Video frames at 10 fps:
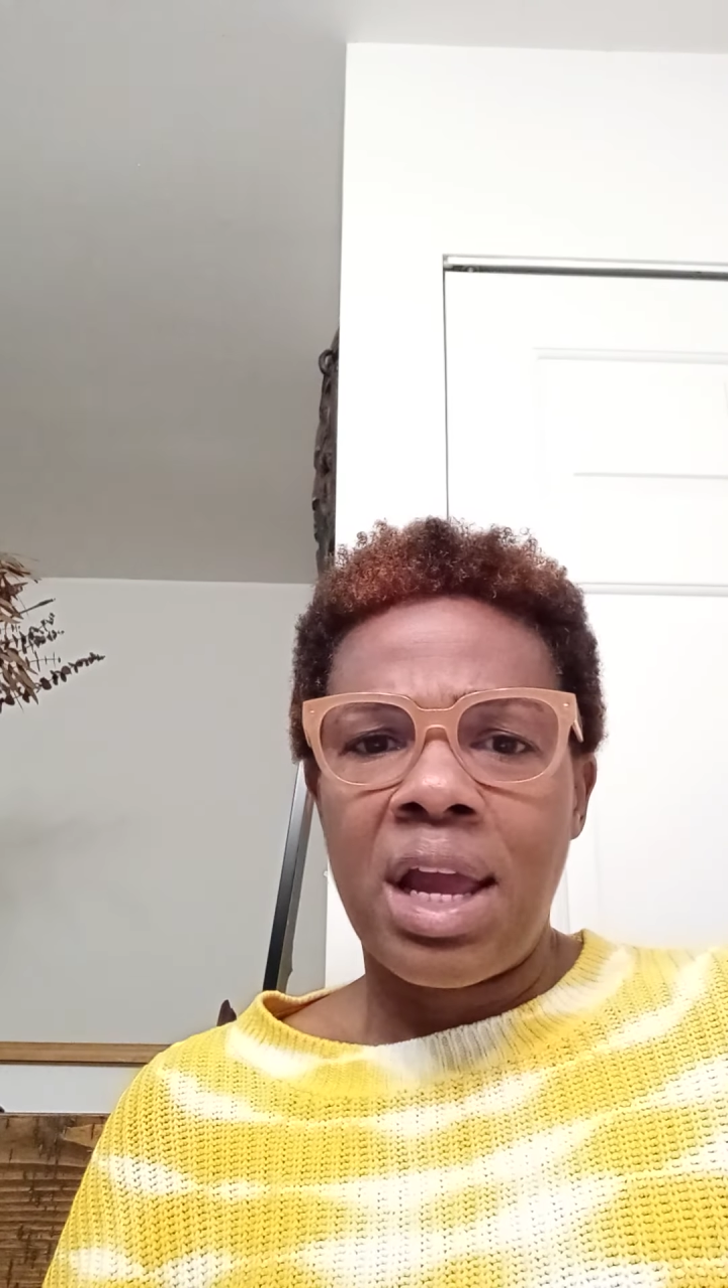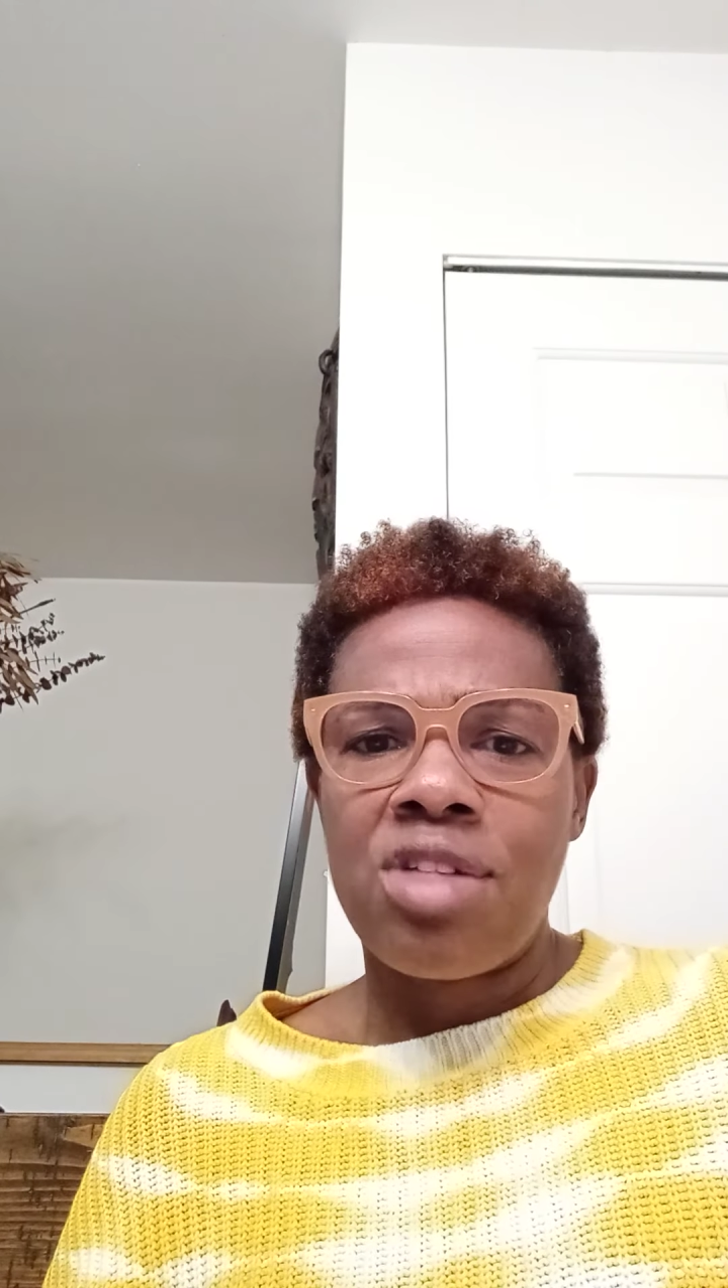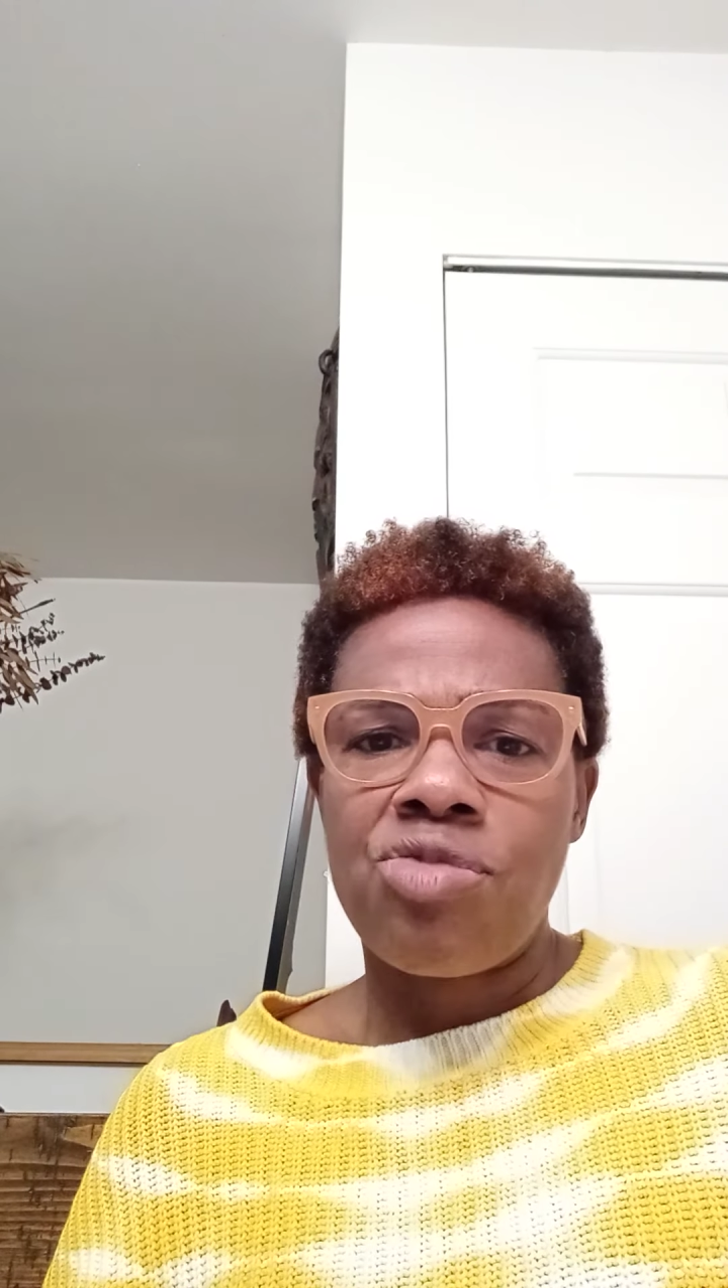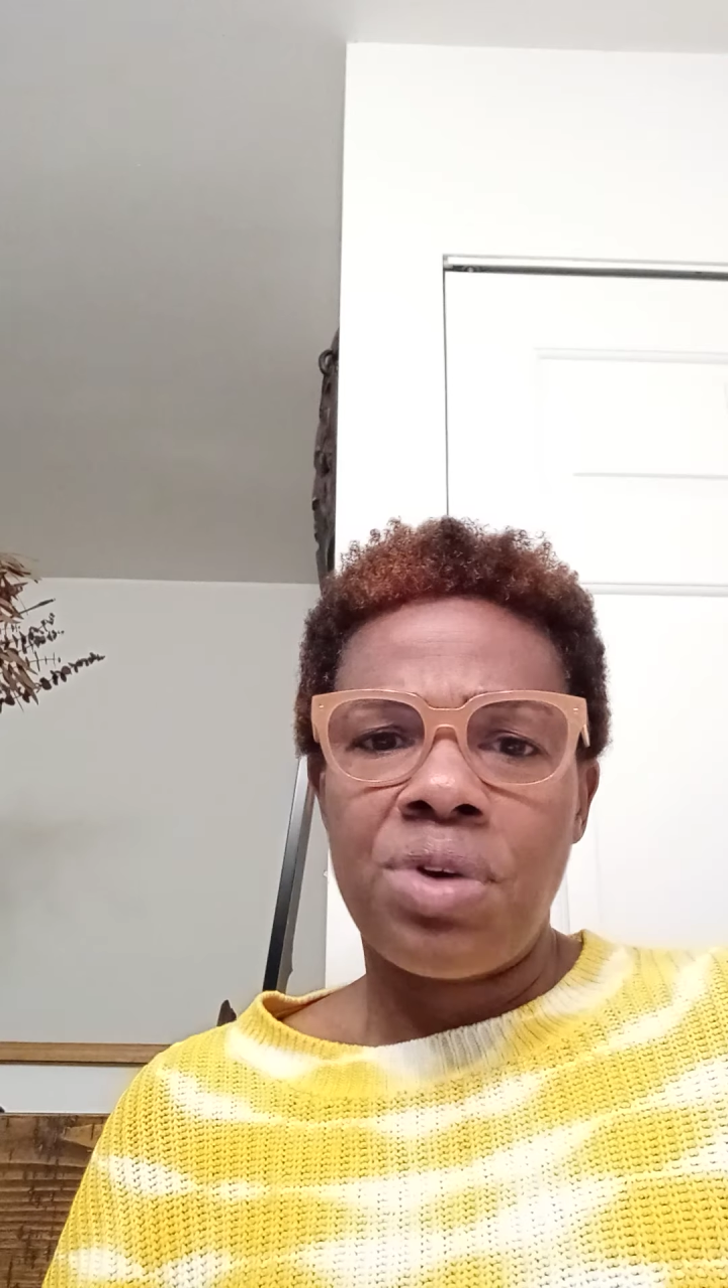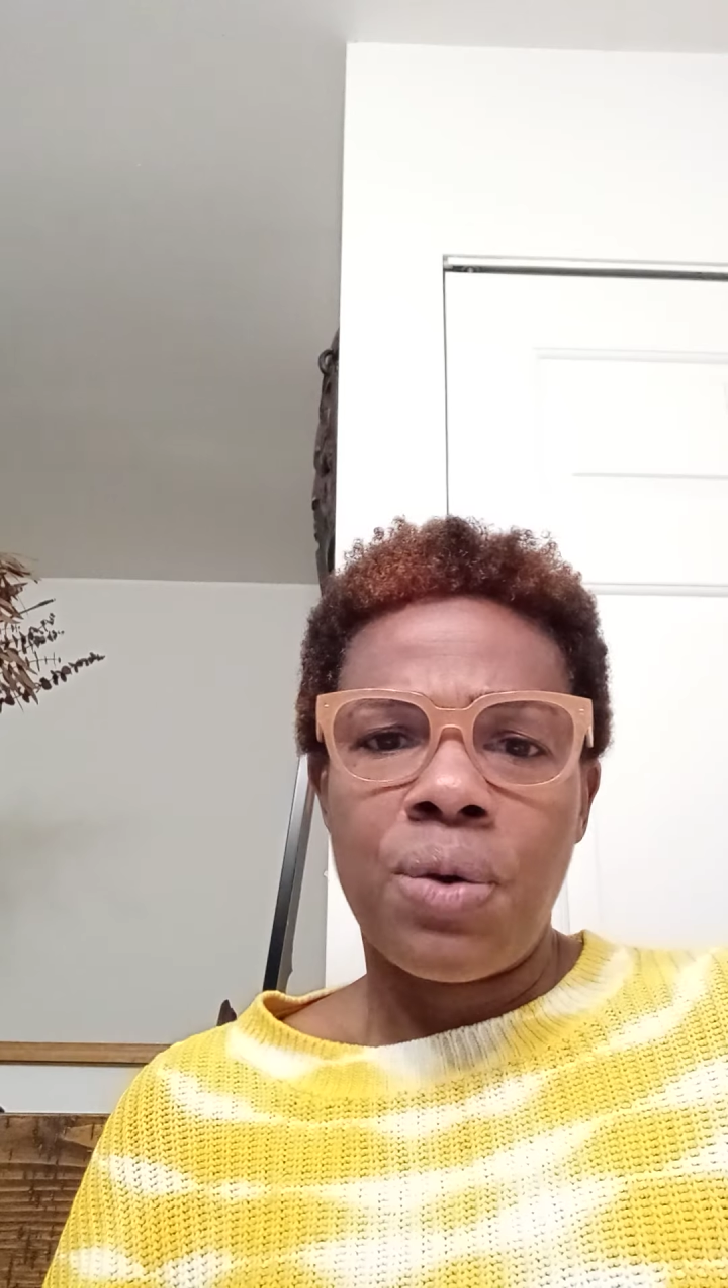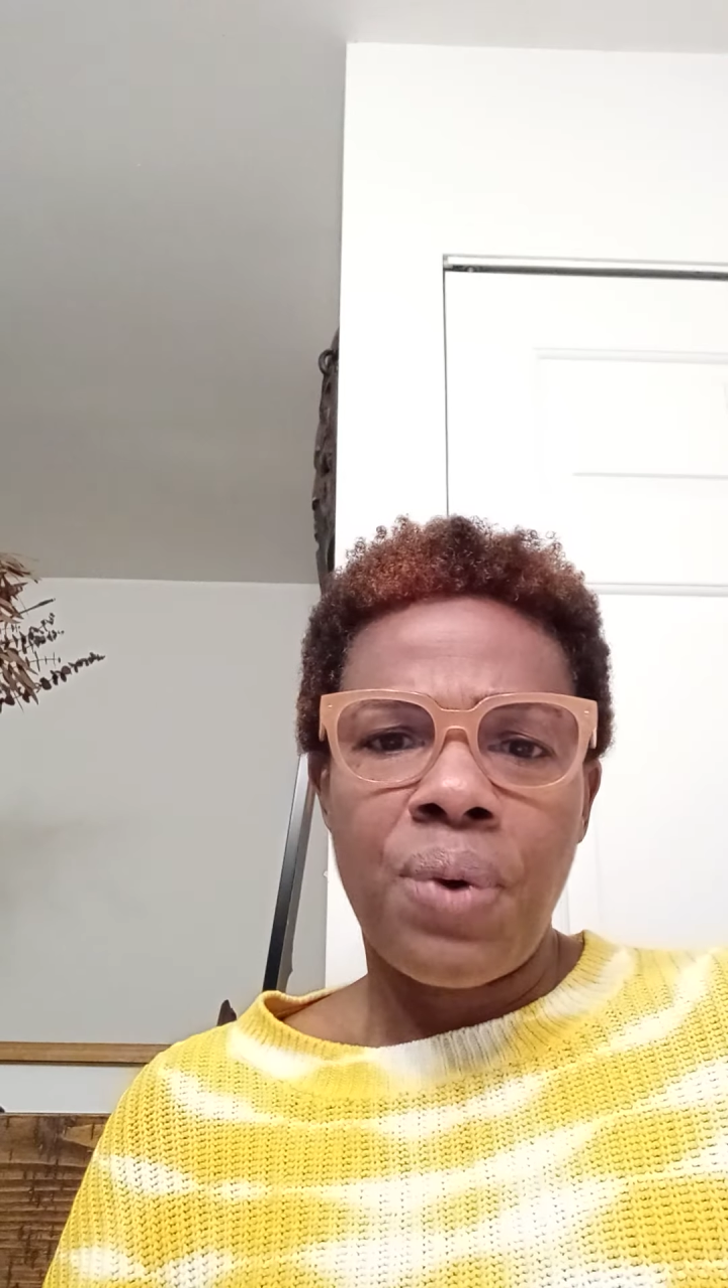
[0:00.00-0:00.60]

answering